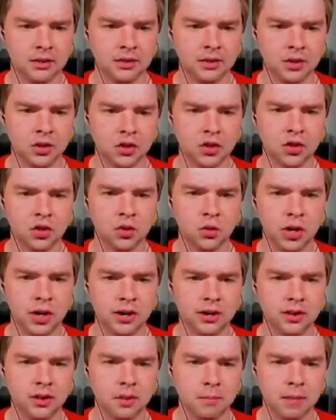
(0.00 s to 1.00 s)
So let's just
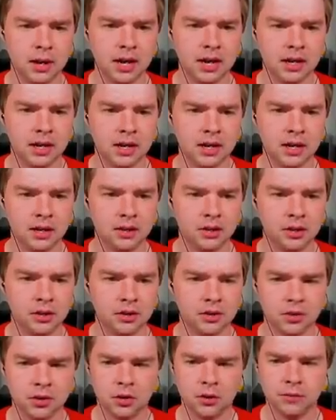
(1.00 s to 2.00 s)
strength the Mankey and
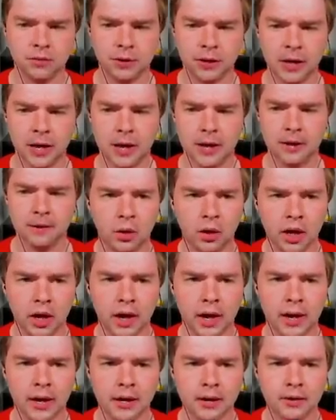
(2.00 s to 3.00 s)
then Surf again.
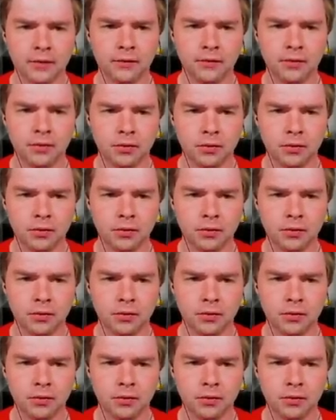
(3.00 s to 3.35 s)
Okay.